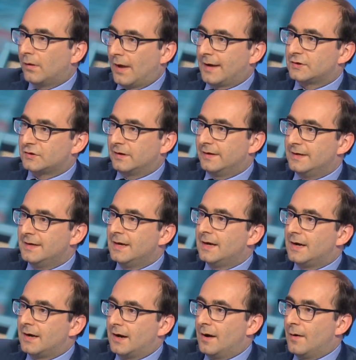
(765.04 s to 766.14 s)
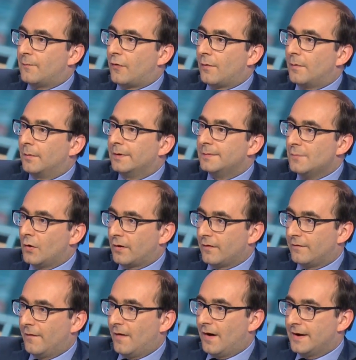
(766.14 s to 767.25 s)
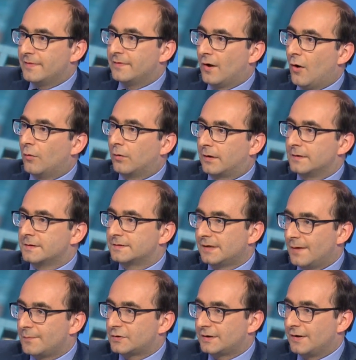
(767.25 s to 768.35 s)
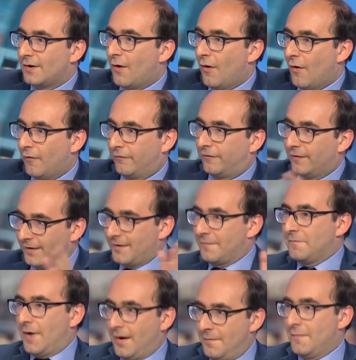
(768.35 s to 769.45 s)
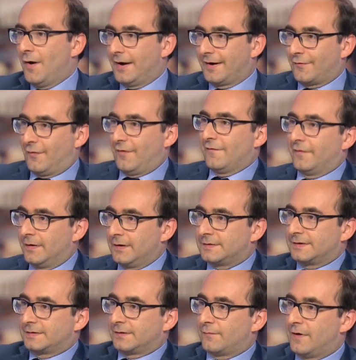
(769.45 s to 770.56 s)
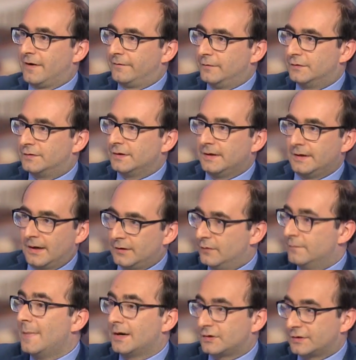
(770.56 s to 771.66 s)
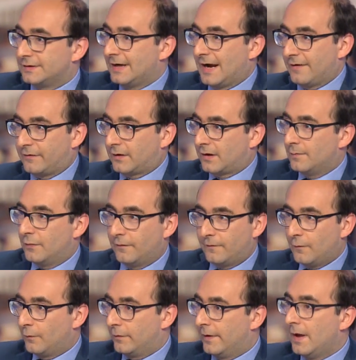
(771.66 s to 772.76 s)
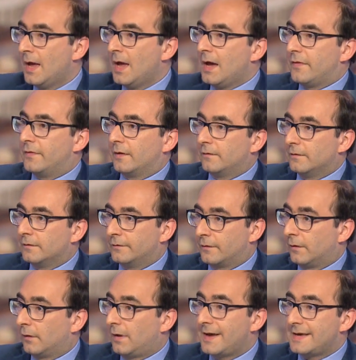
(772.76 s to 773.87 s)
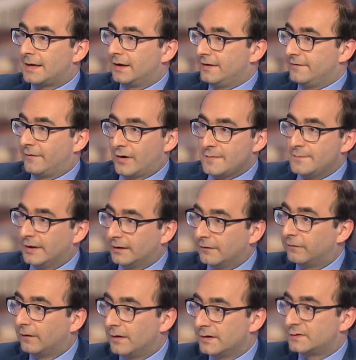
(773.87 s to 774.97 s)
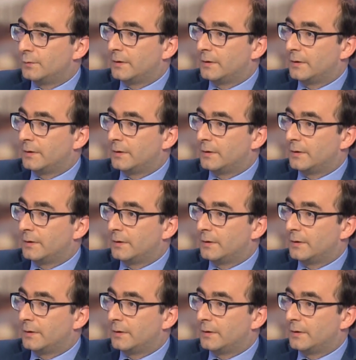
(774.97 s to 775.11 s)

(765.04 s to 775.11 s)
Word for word: actually uh, probably modify the whole conception of a migrant versus a refugee. And you mentioned Africa before, the, the, the likely very big flows we're